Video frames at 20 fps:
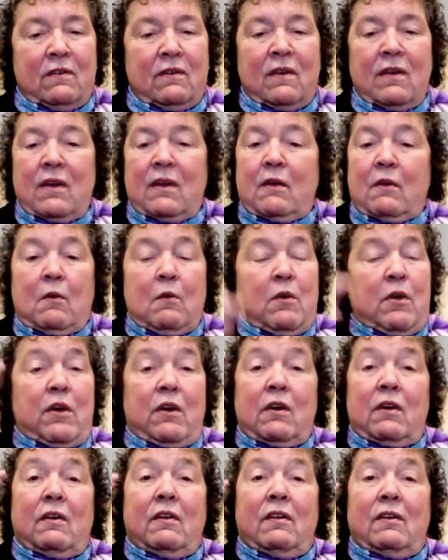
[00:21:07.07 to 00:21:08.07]
And,
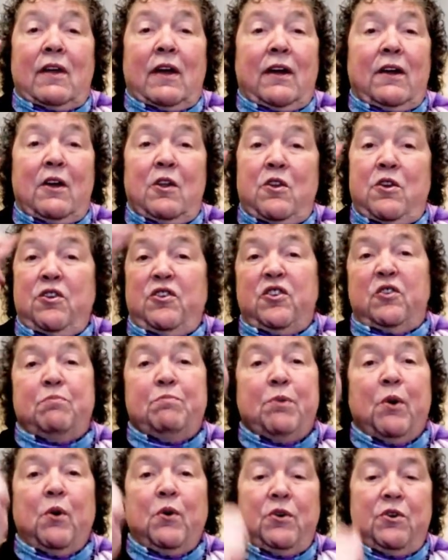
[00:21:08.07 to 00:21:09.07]
Duncan, you
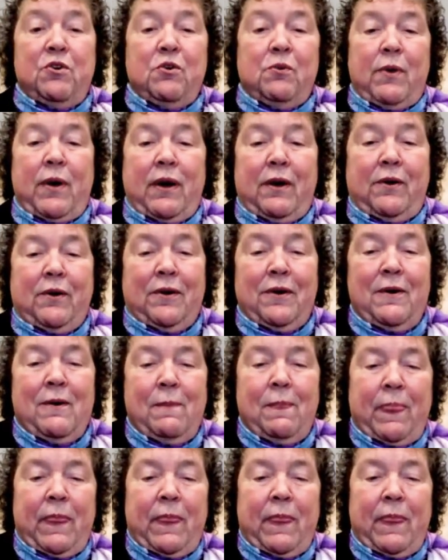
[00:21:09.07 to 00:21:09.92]
just broke your record.